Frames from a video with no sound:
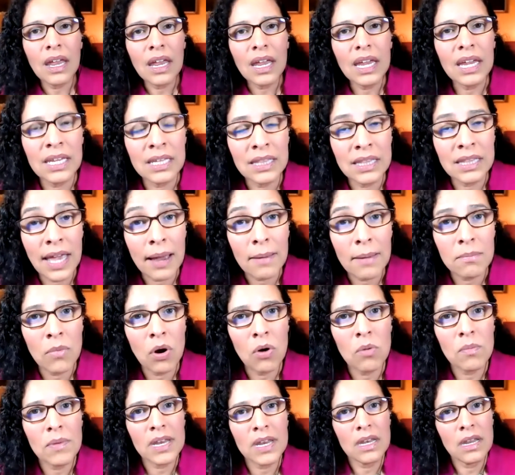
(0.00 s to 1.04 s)
In that
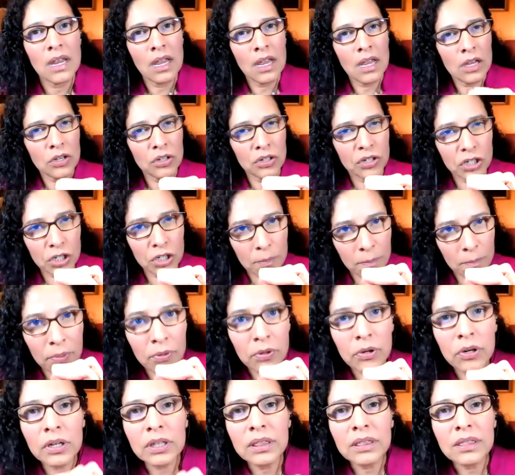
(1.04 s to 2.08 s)
moment, you're gonna
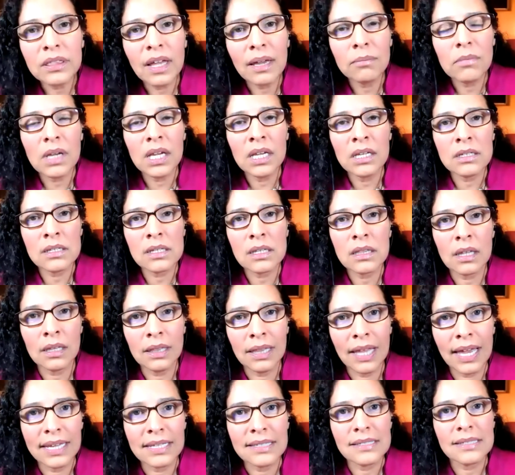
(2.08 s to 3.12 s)
put them into the
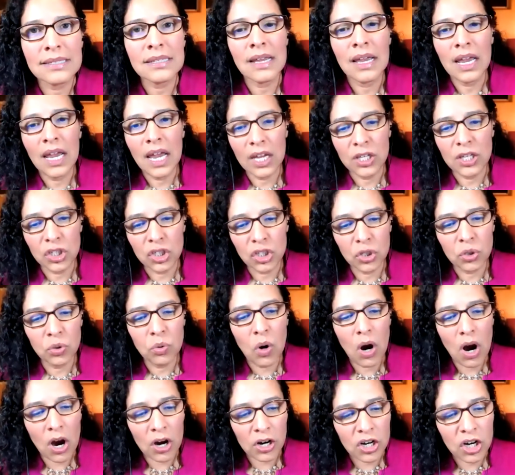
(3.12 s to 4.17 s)
lens and
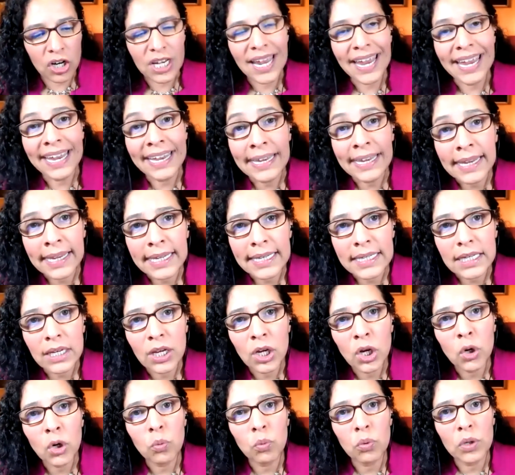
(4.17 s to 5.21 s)
you are gonna hit
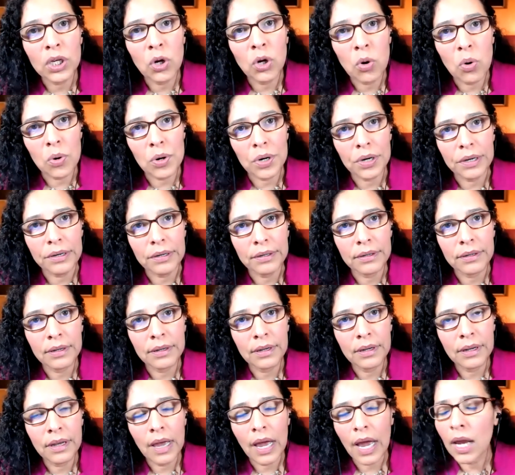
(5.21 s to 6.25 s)
record.
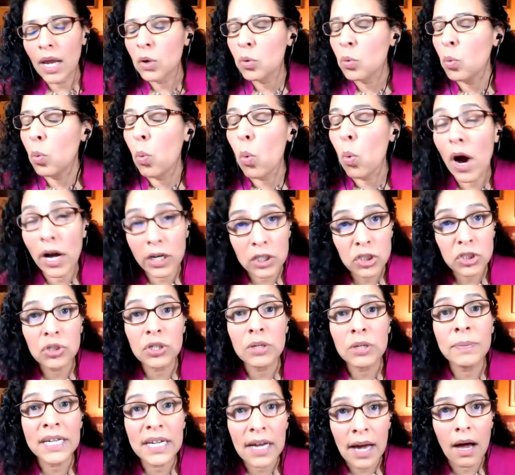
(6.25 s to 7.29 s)
I want you to
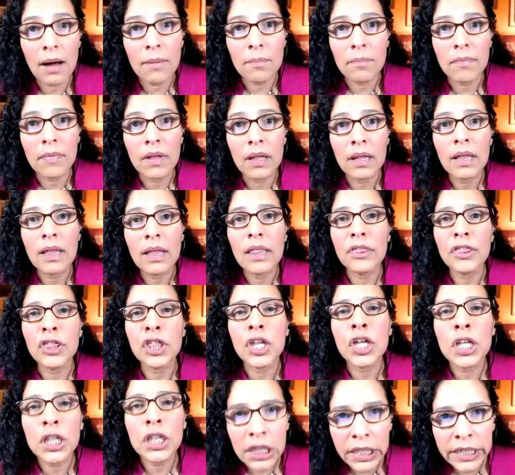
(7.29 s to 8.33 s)
become
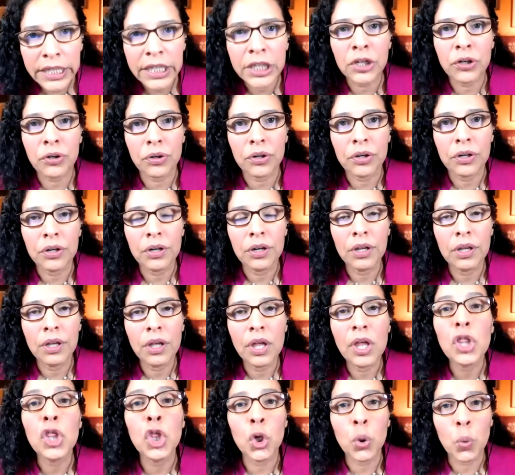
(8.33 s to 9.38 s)
the leader
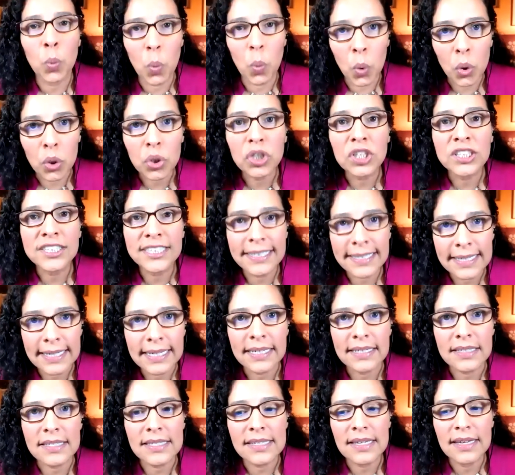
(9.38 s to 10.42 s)
the world
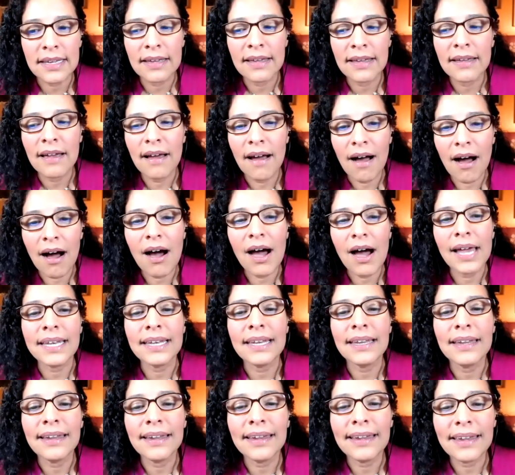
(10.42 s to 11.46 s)
needs on
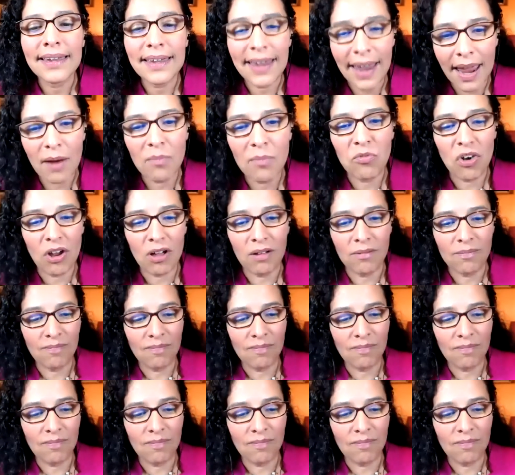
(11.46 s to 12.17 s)
camera.